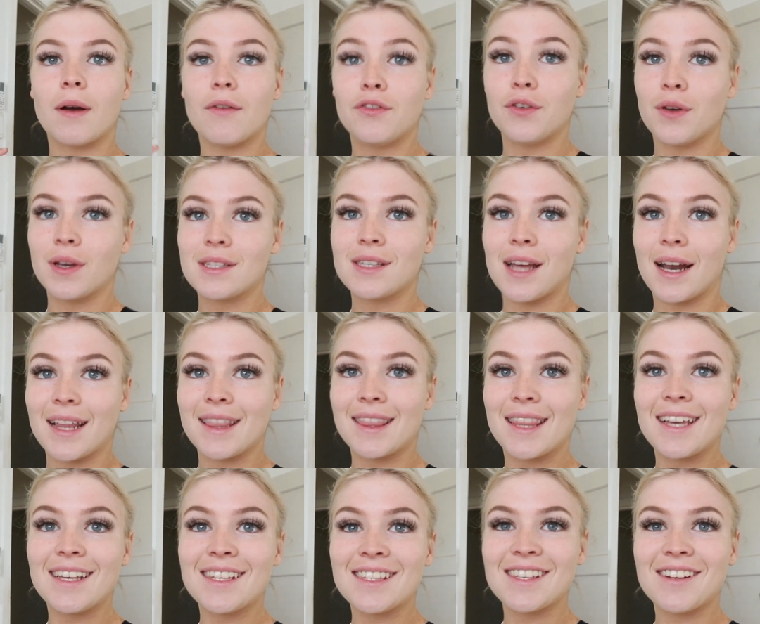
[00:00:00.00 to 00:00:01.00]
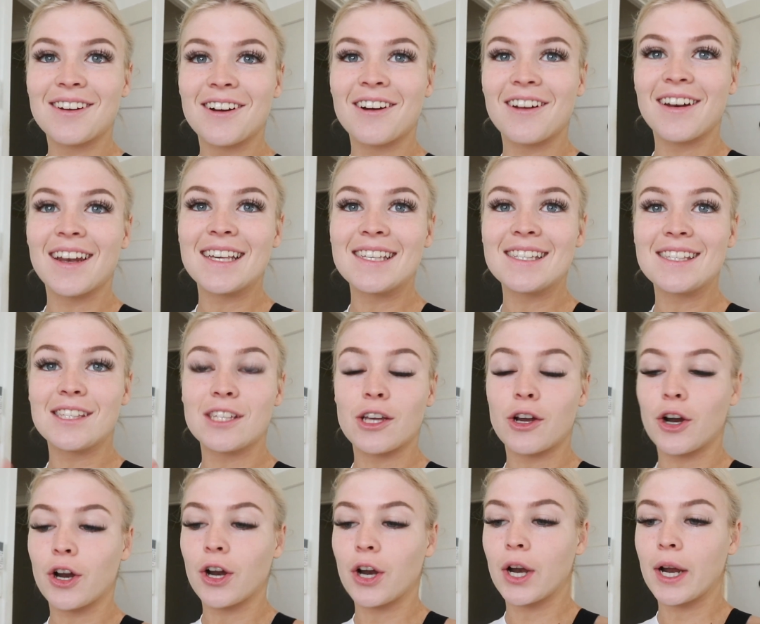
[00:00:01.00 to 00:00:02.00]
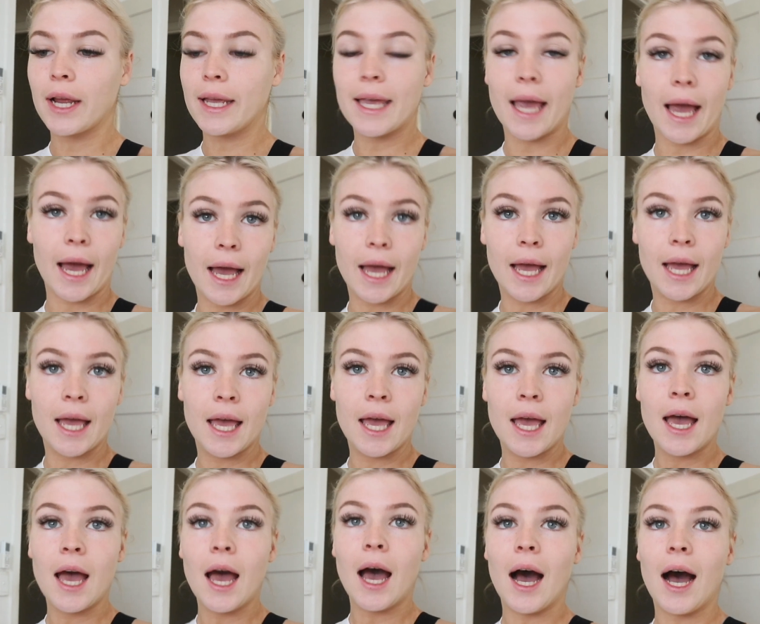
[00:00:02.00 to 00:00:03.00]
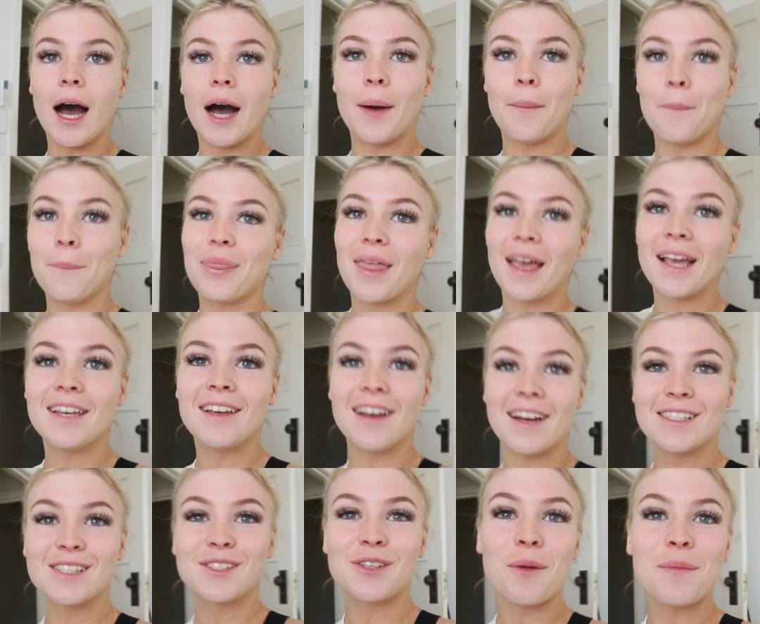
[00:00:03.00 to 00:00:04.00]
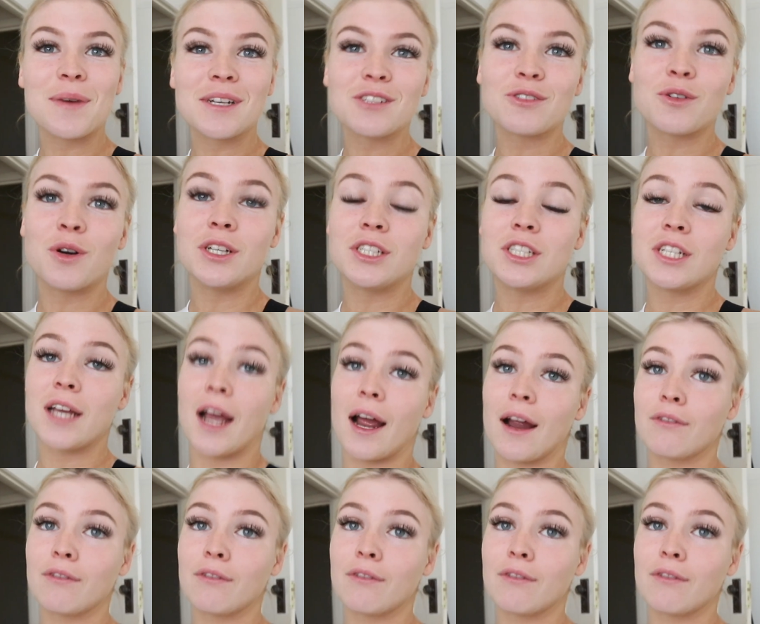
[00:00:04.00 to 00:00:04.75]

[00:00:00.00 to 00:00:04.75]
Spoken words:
things on. So yeah, thank you guys so much for watching.